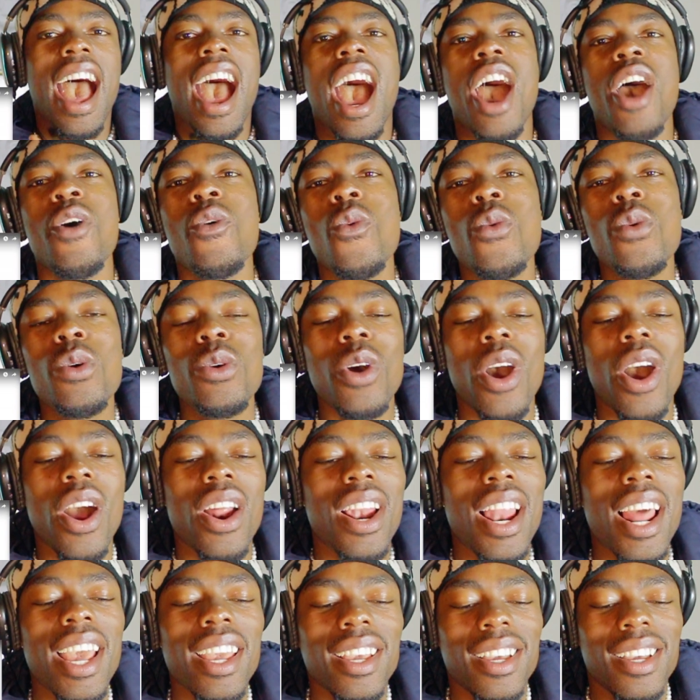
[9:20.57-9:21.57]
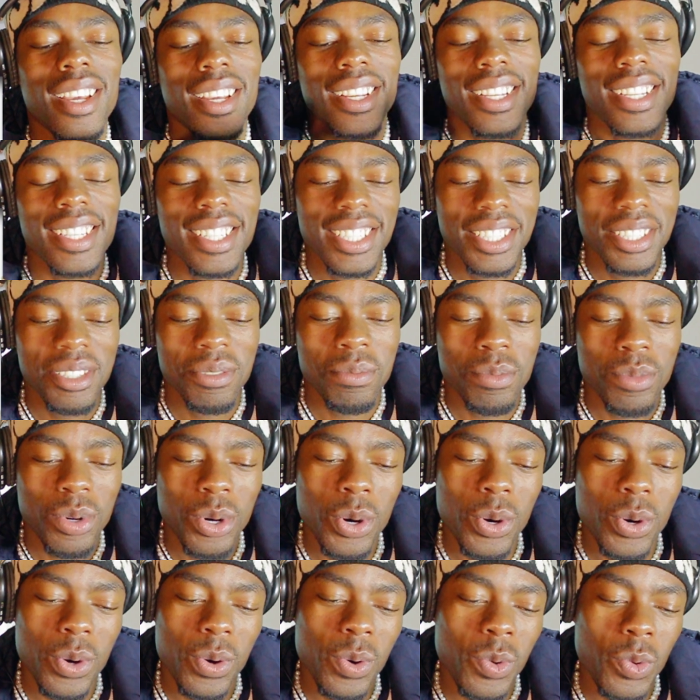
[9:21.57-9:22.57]
I will, like,
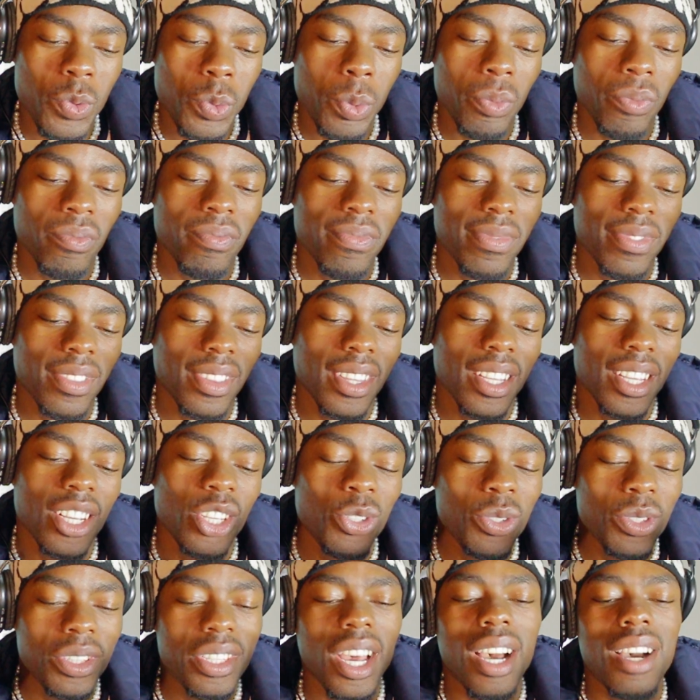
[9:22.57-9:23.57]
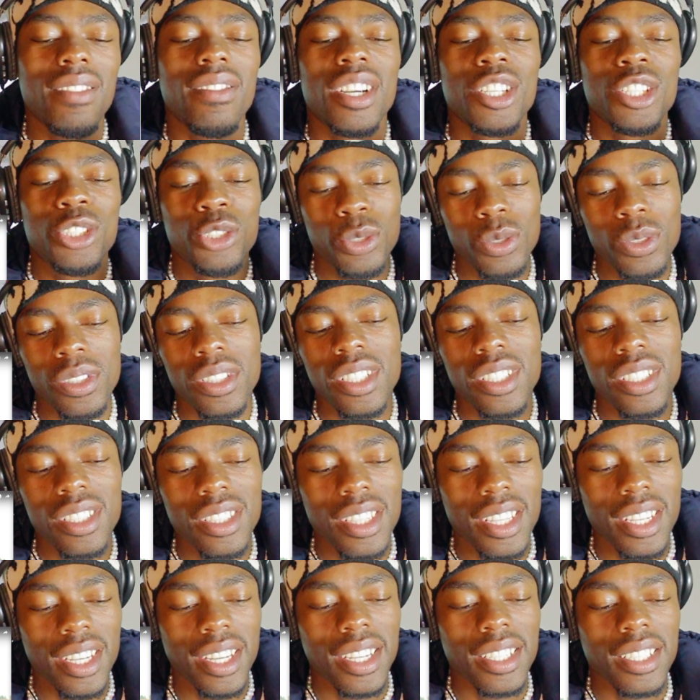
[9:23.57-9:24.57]
bro, you thought I shoot these
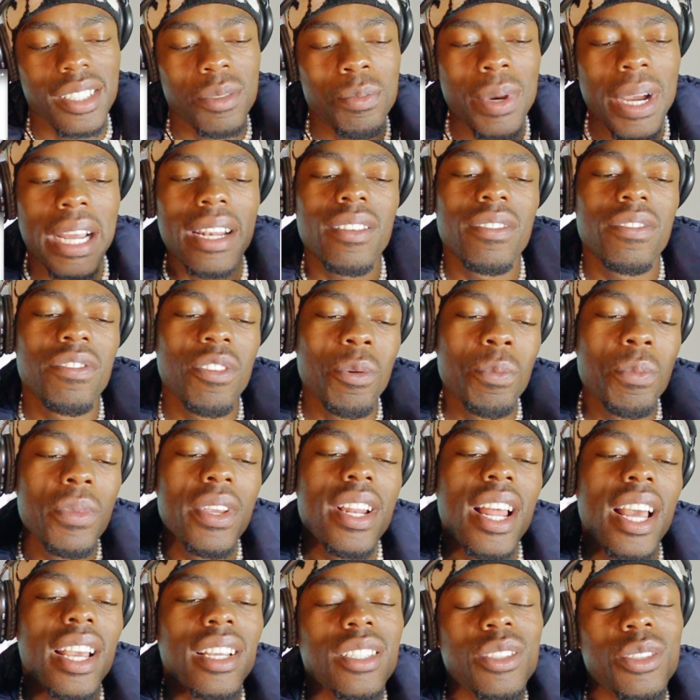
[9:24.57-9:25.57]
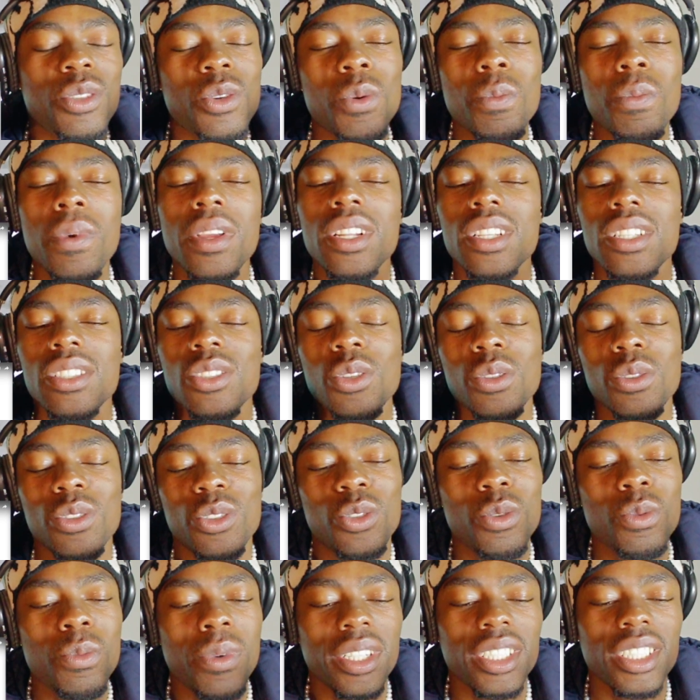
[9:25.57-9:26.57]
things. But for me, like, too
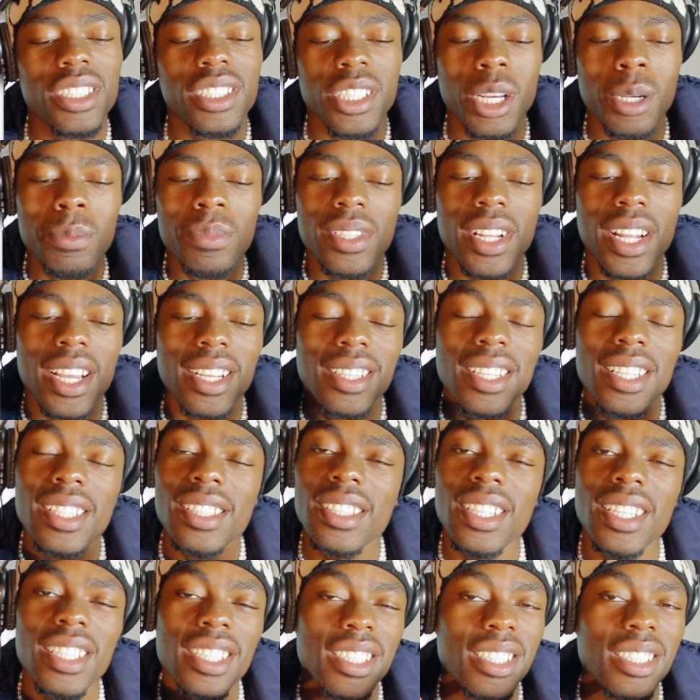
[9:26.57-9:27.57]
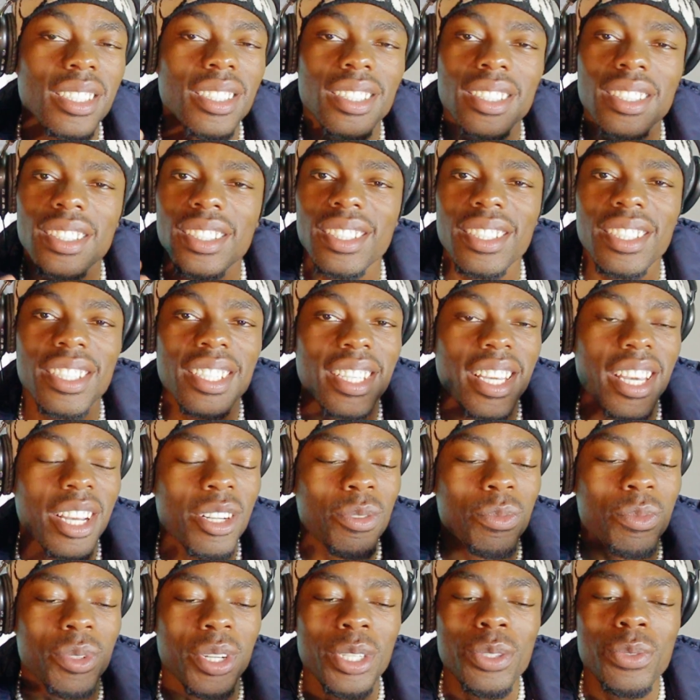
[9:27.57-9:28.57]
much jumps like this, they just
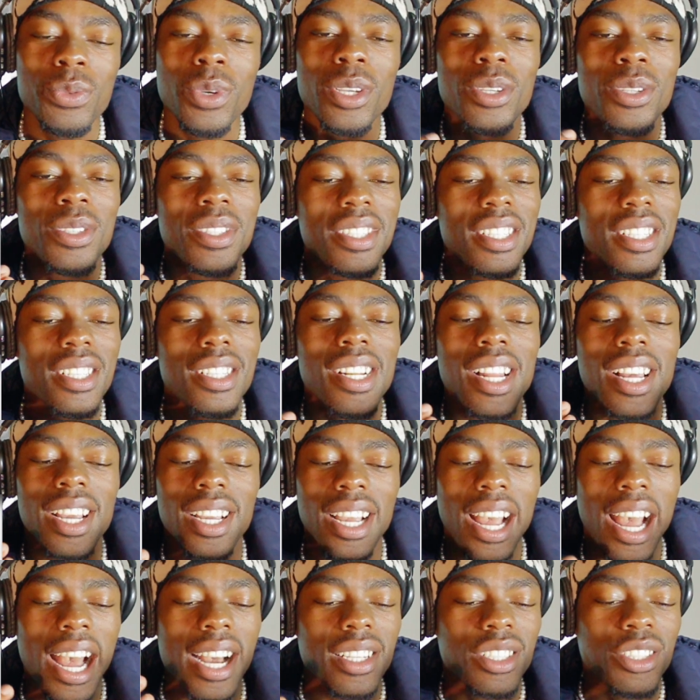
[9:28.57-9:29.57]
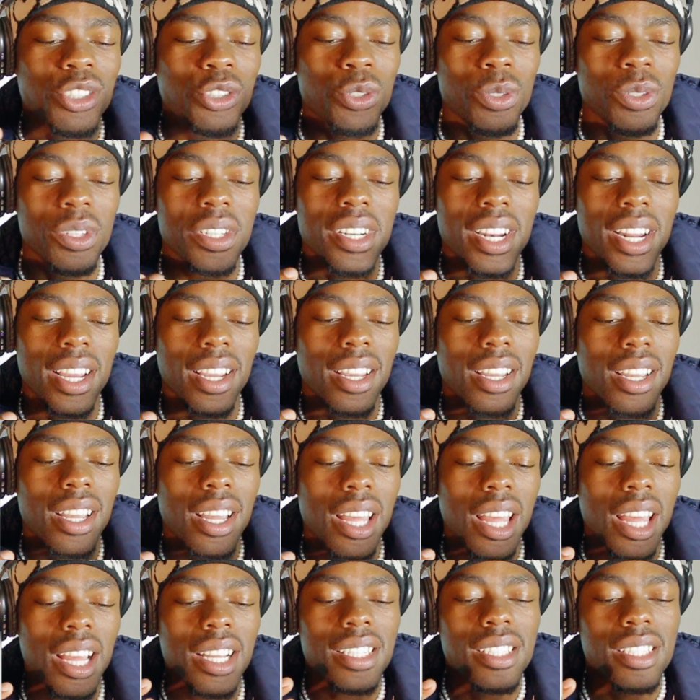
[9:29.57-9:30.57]
kill me. That's why you see, like, us shooting, like,
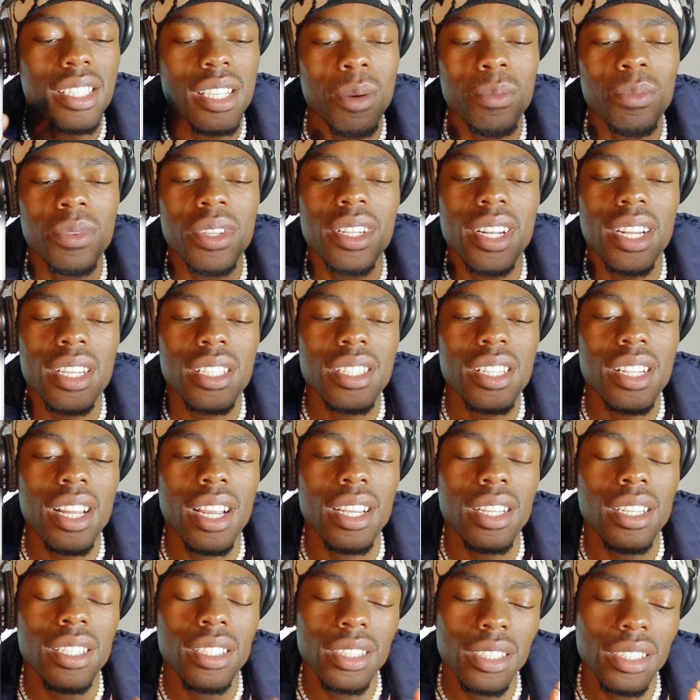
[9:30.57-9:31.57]
something that's, like,